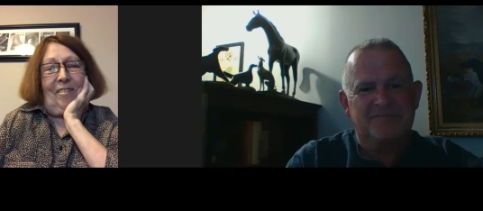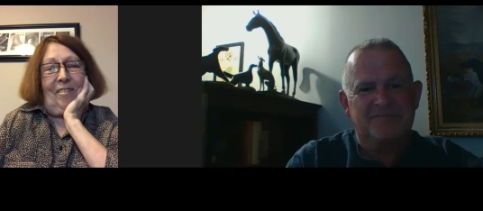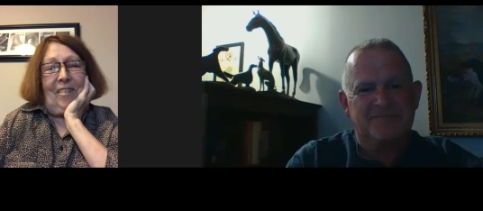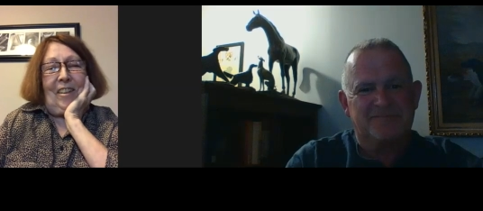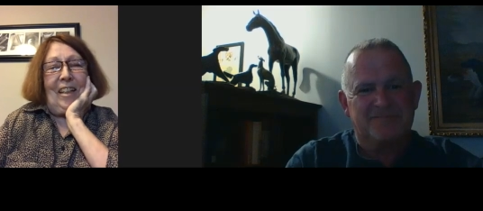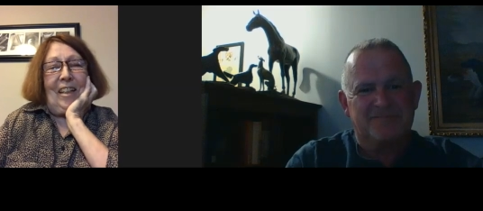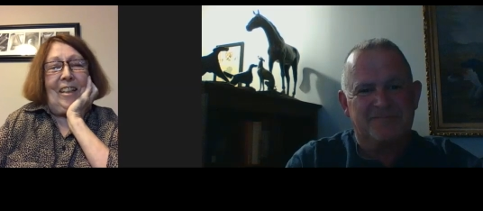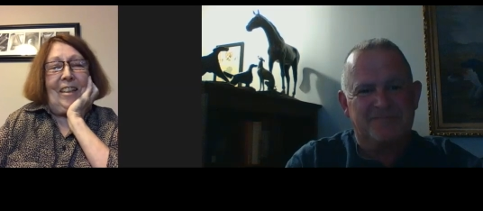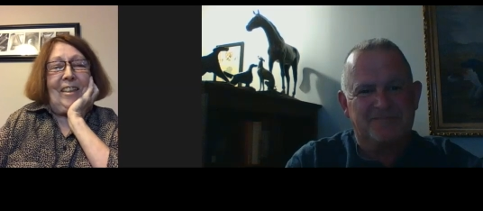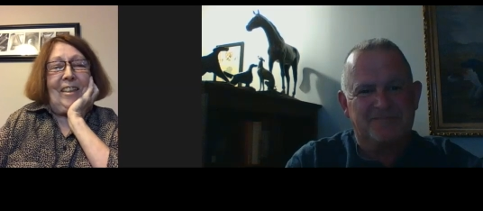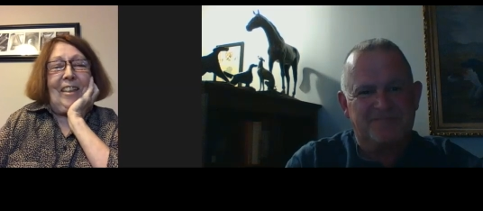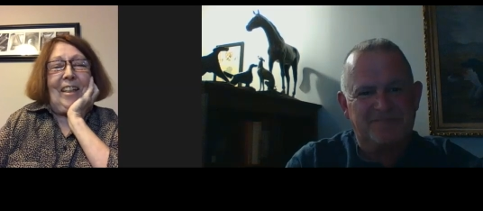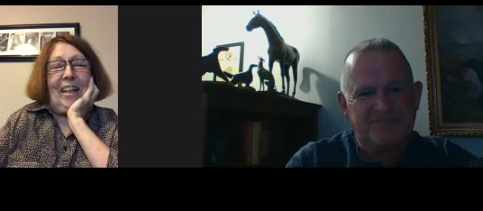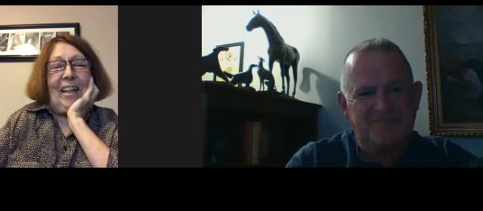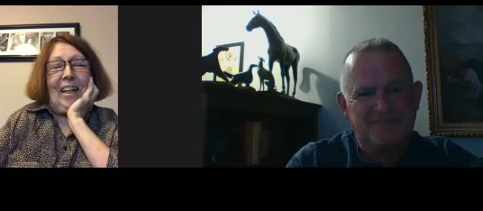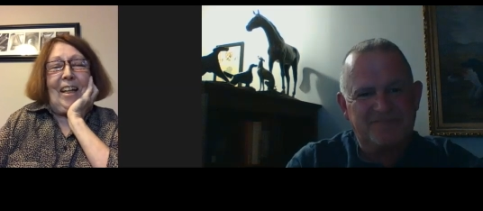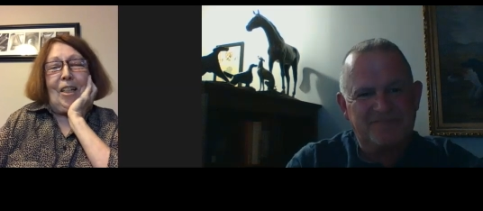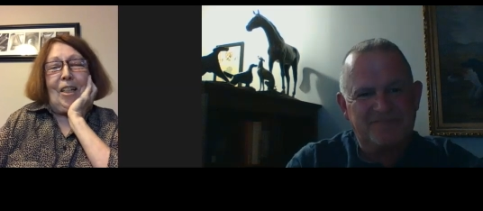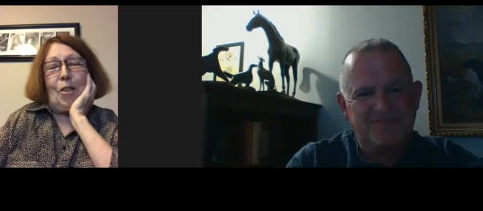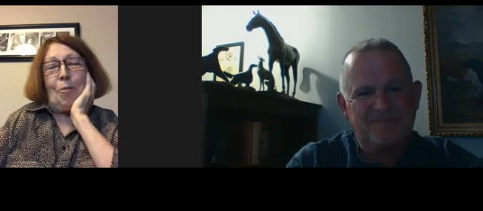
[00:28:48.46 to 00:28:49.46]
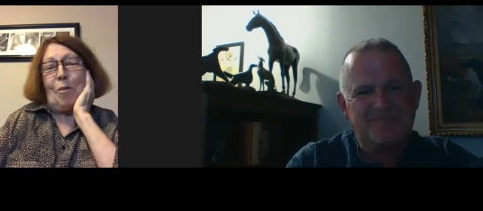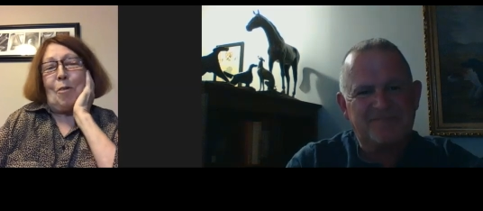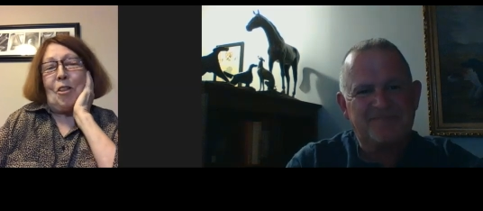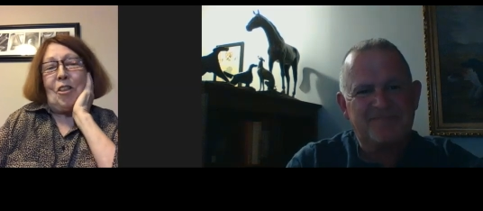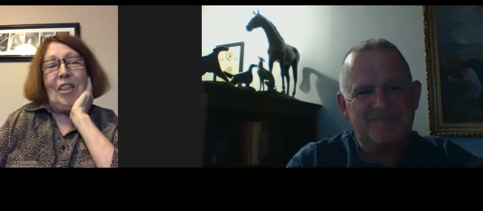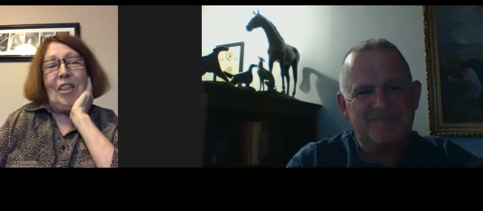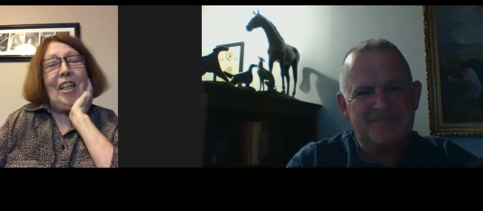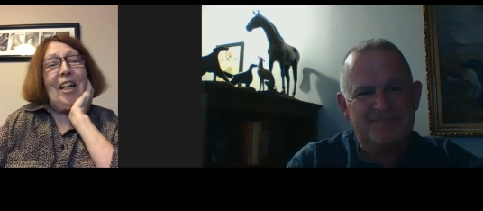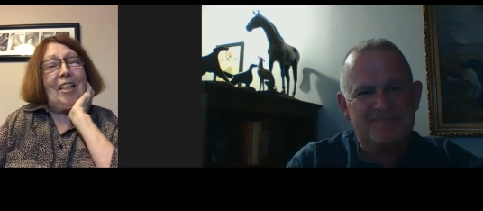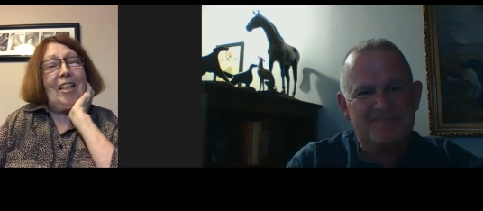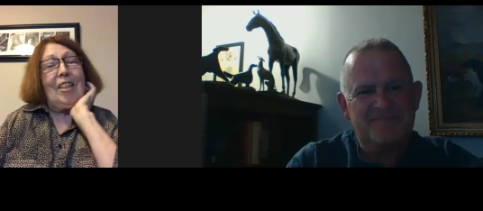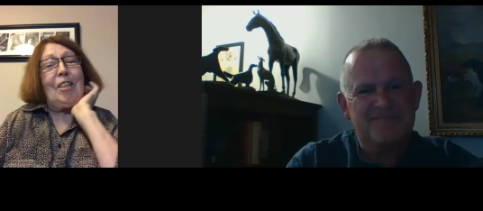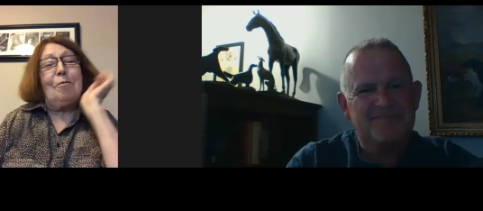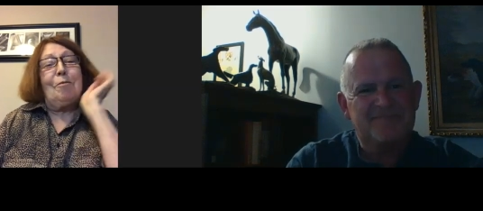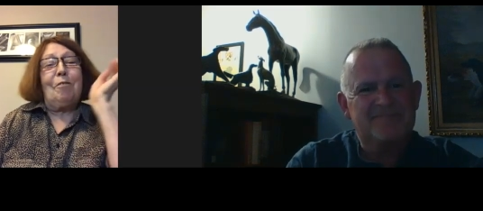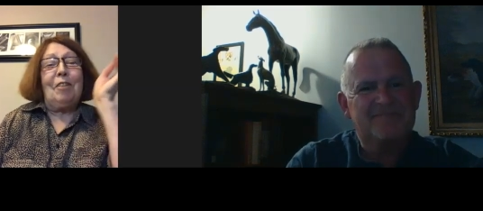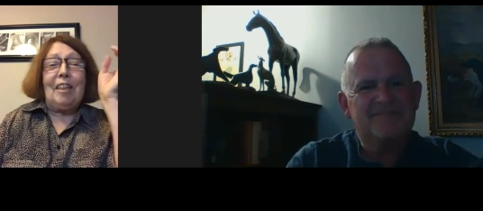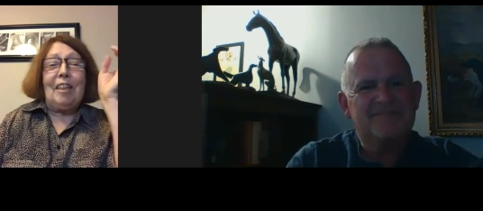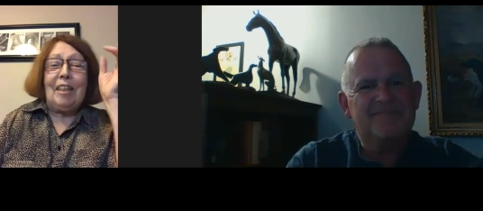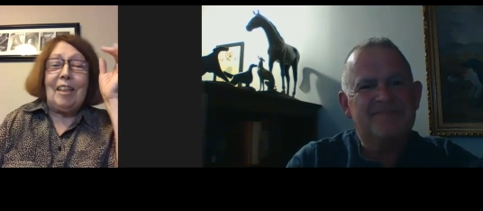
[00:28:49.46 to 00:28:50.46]
Speaker 1: For Helen Casper, she had some
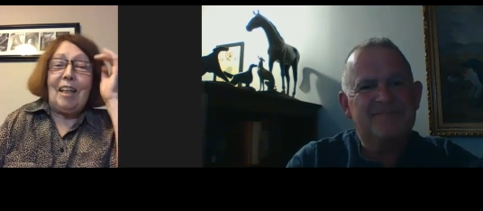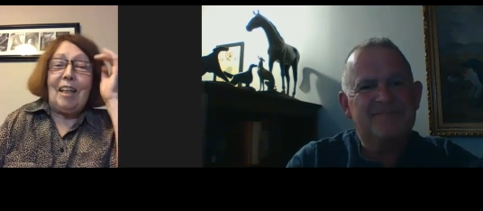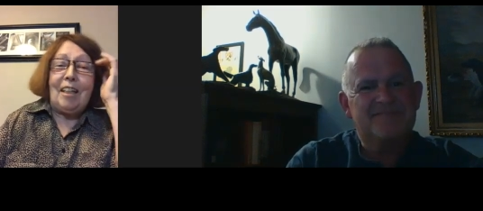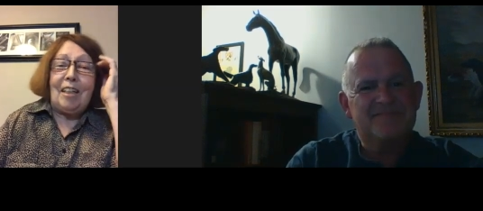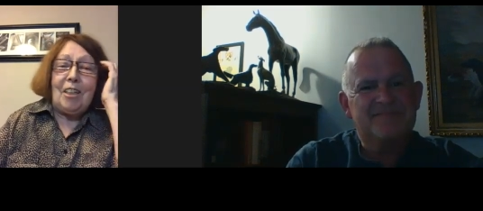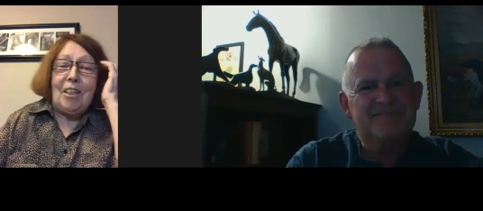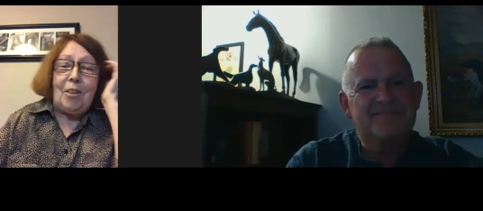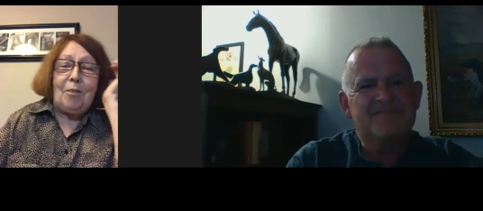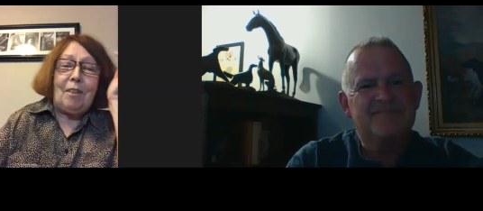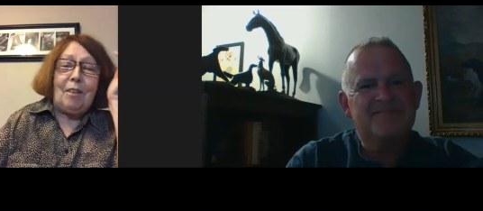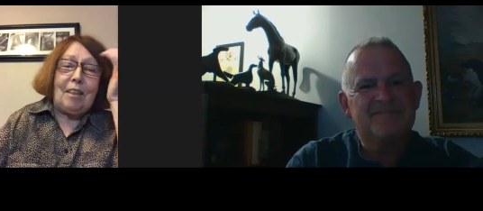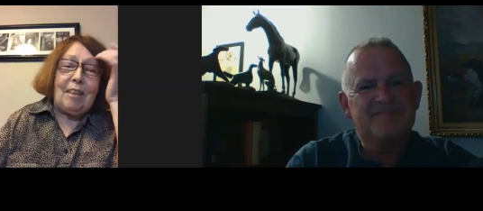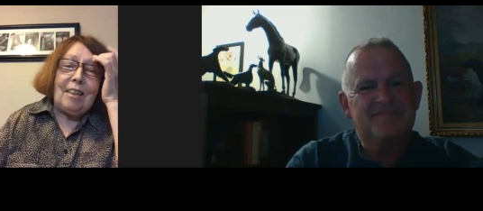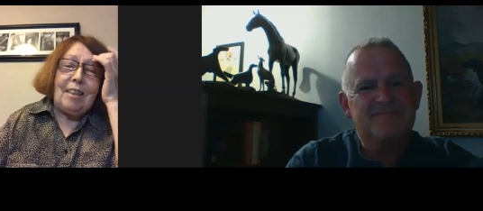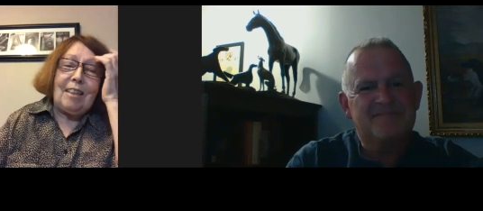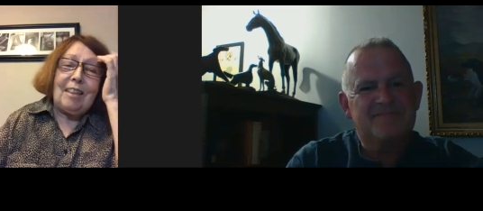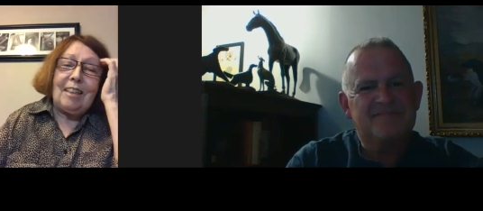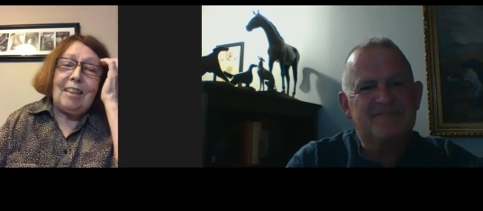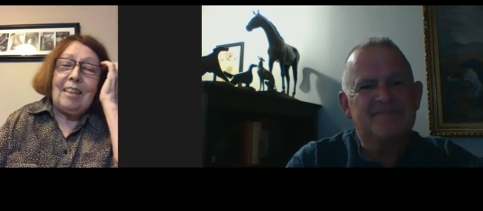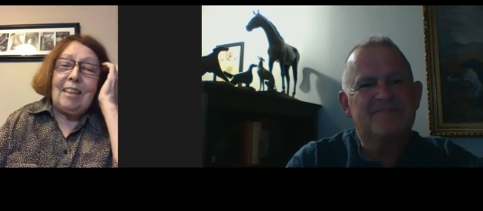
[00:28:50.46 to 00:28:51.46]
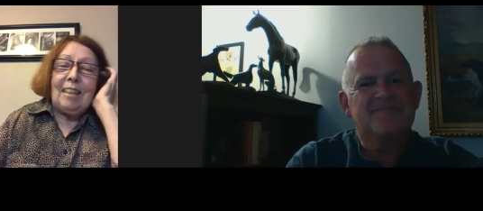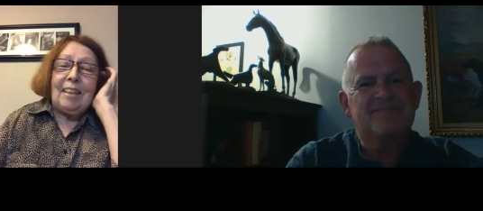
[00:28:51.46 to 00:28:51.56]
really nice ones.